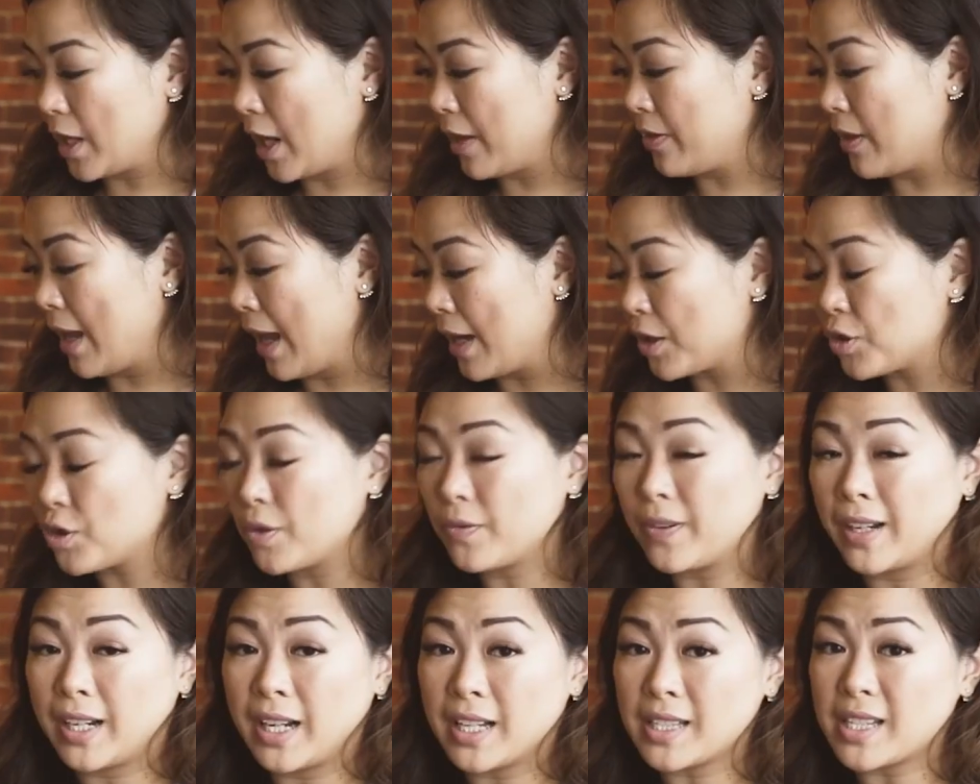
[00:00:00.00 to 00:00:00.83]
and the
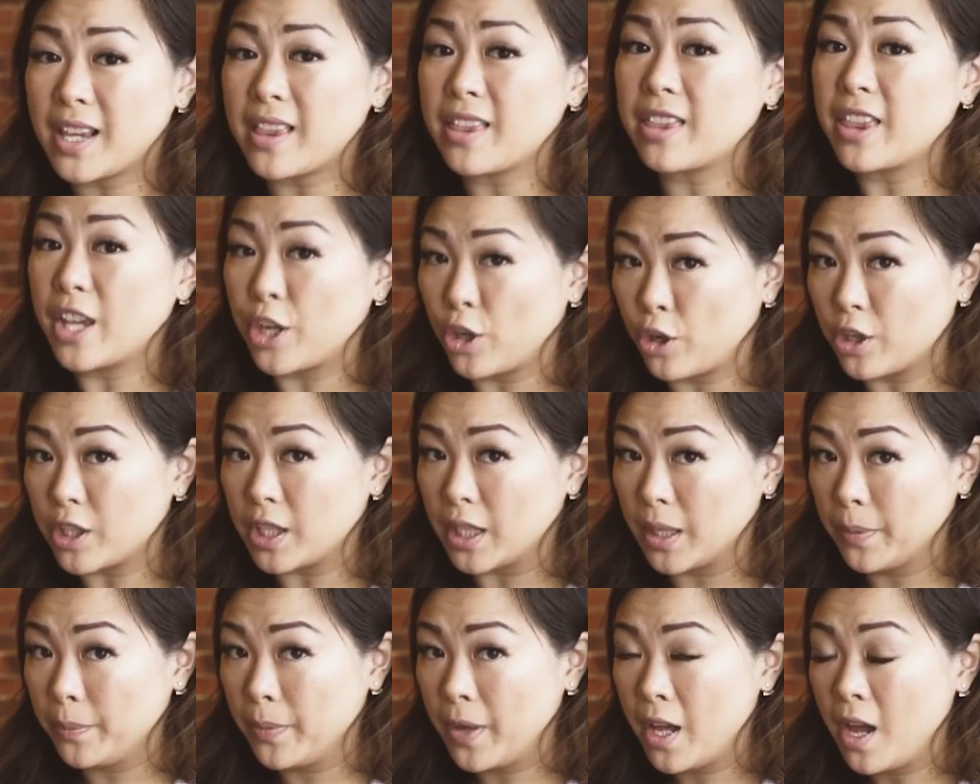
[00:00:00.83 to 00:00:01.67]
extra fine has a thinner
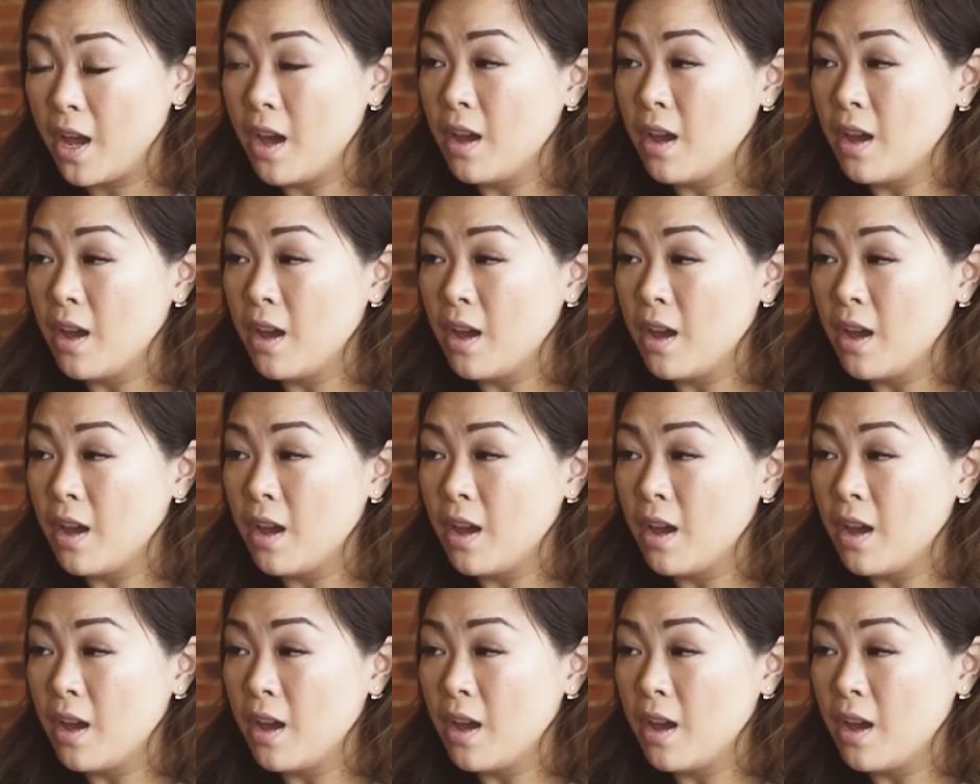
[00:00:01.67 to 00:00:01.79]
tip.